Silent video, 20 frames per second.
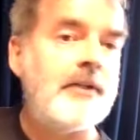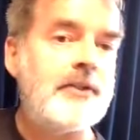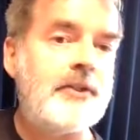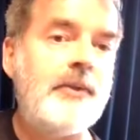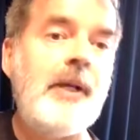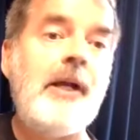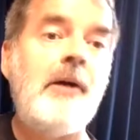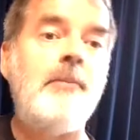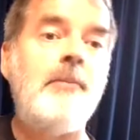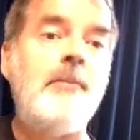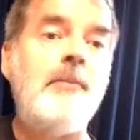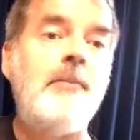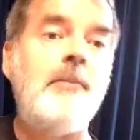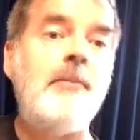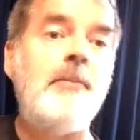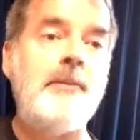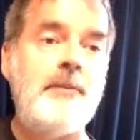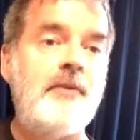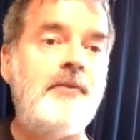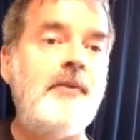to helping
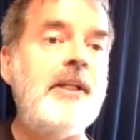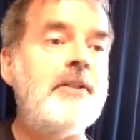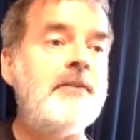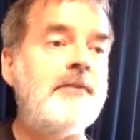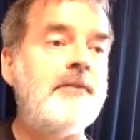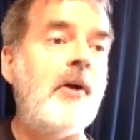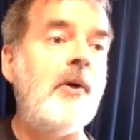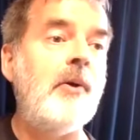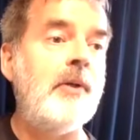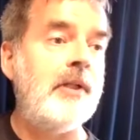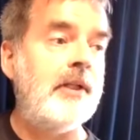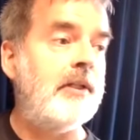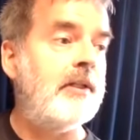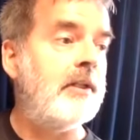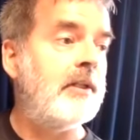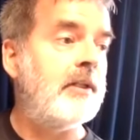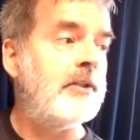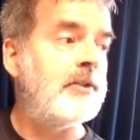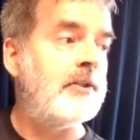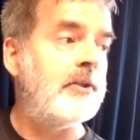people. They're really
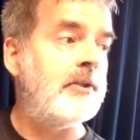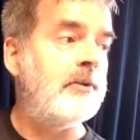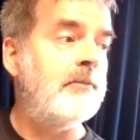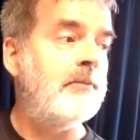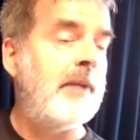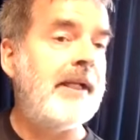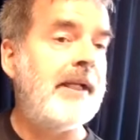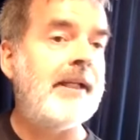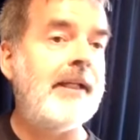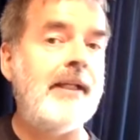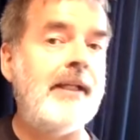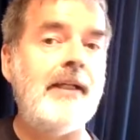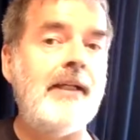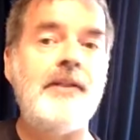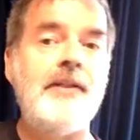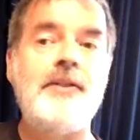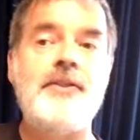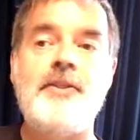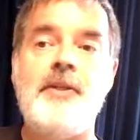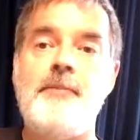devoted to
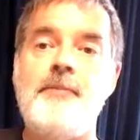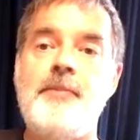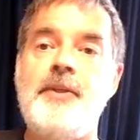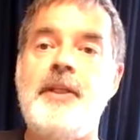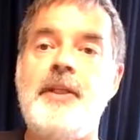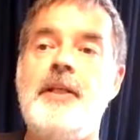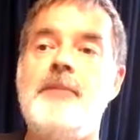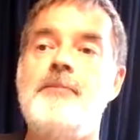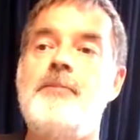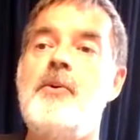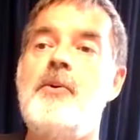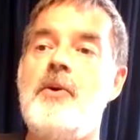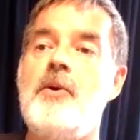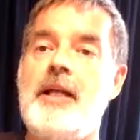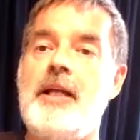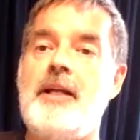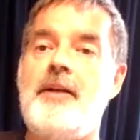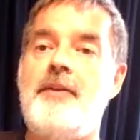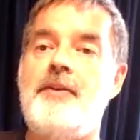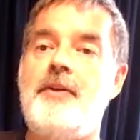making something
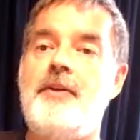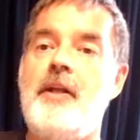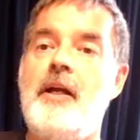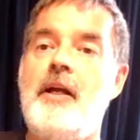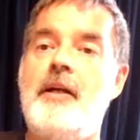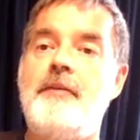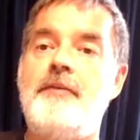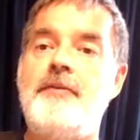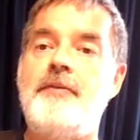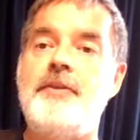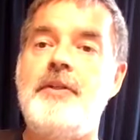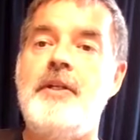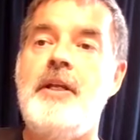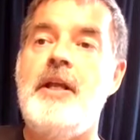important out of their lives.